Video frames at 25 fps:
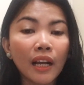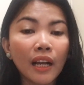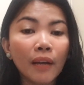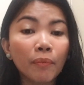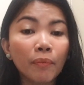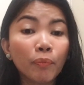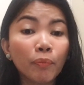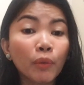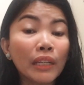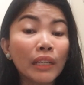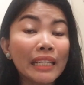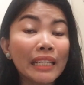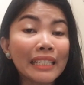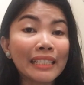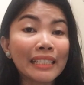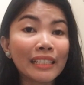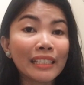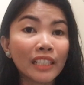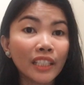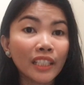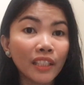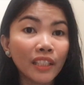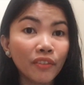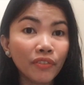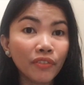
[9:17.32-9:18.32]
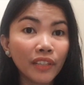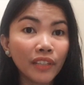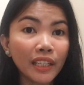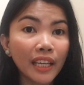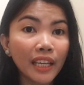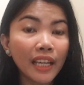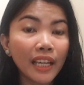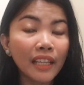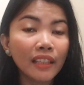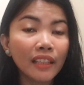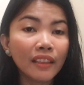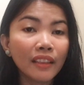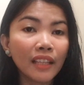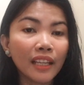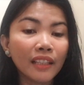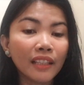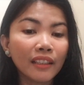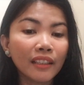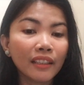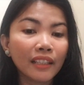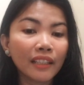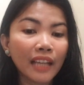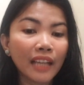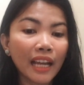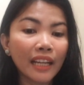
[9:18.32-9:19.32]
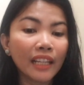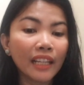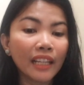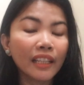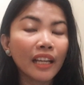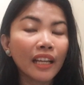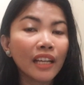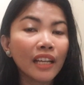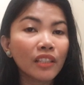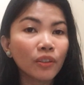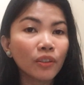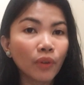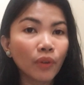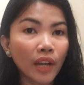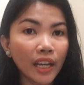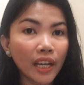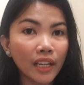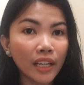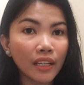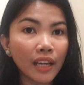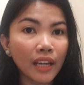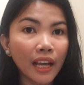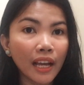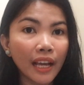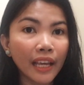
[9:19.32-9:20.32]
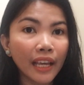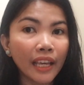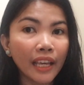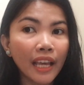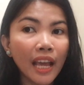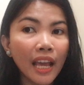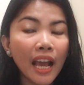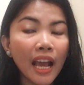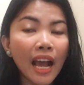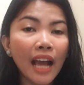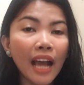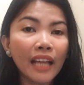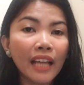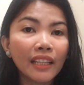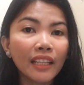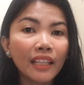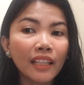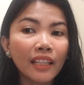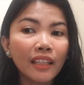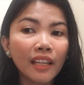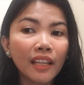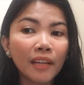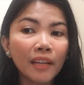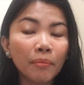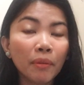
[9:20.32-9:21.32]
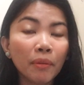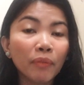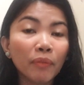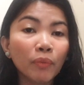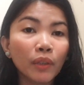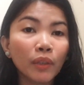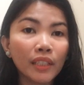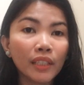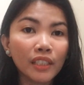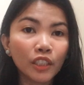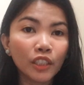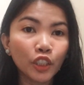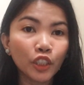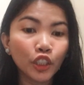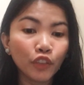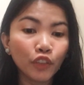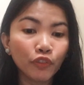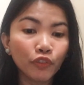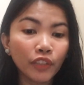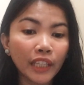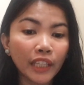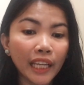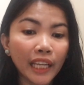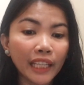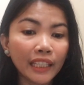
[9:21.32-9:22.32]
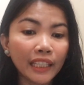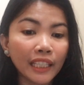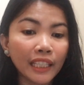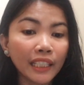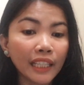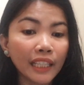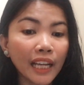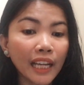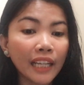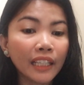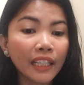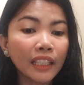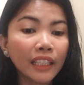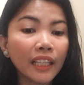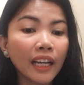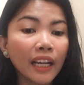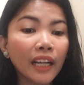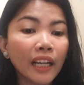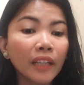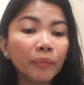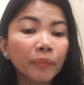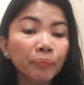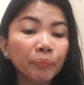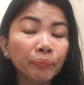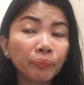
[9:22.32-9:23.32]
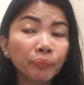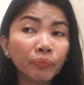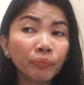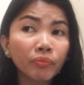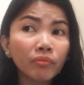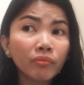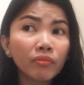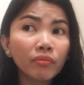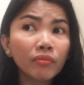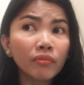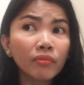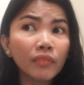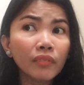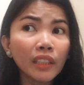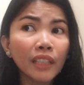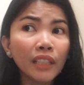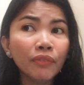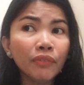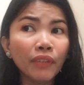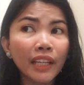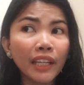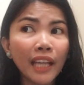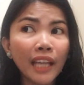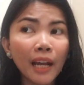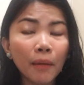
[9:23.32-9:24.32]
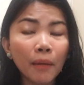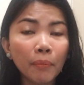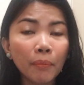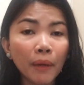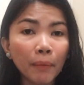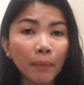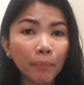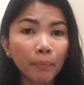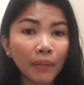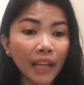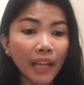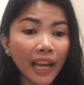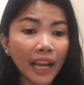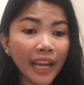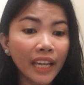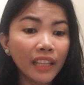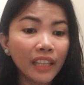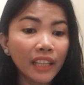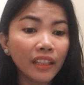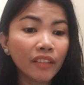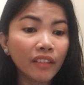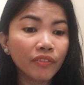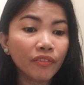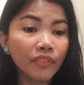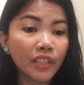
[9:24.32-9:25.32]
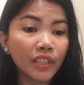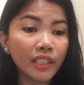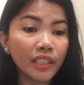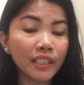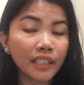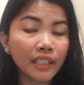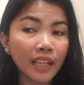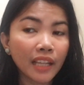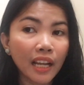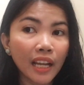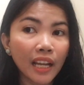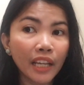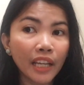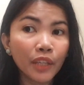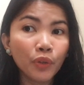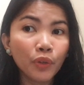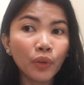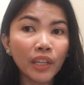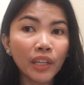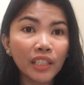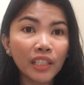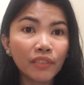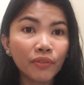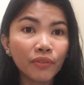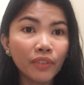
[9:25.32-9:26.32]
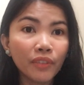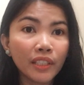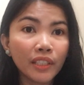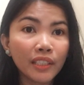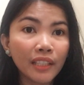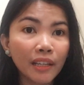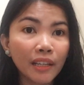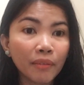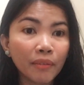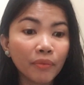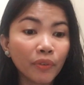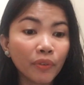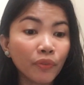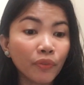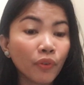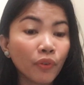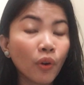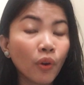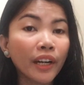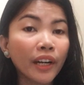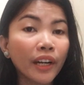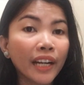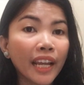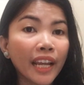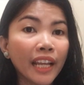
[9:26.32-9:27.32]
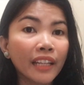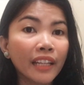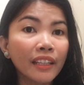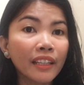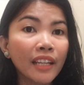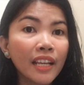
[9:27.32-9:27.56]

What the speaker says: police certificate in Canada. So I handed him a police certificate in Canada. If I have applied a visa, a US visa before in